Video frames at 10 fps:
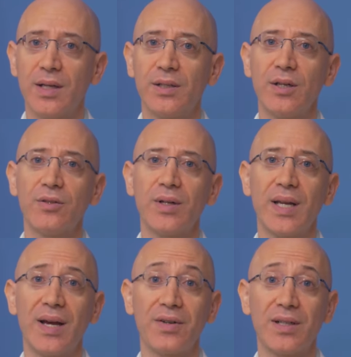Children
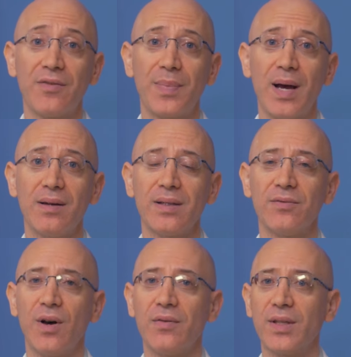can have a cleft palate
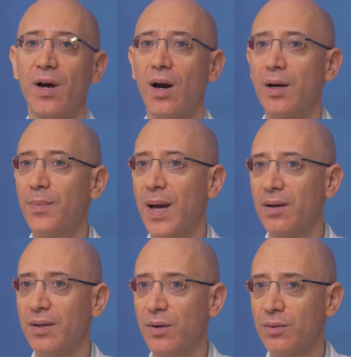involving the hard
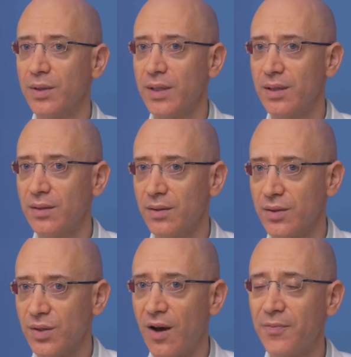palate only, the
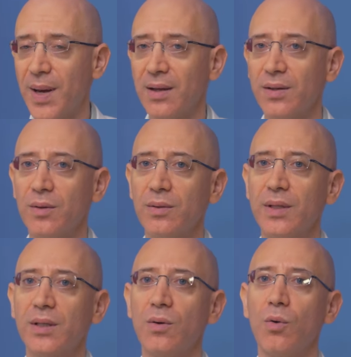soft palate
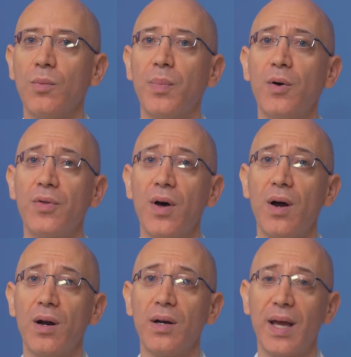only, or both the
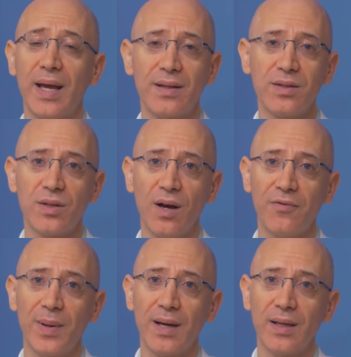hard and
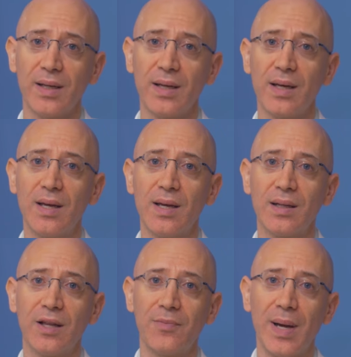soft palate.
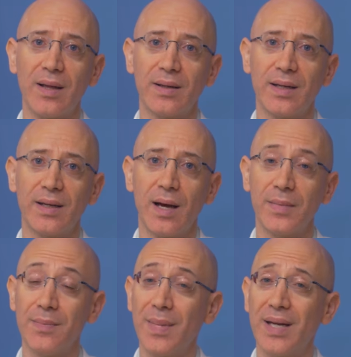Cleft palate can come
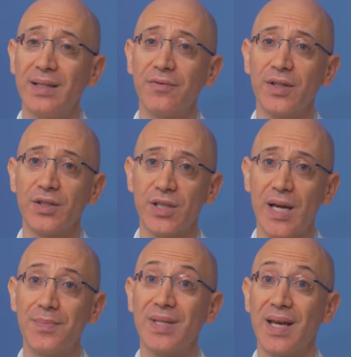in many different
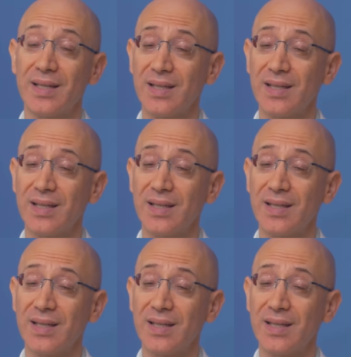shapes and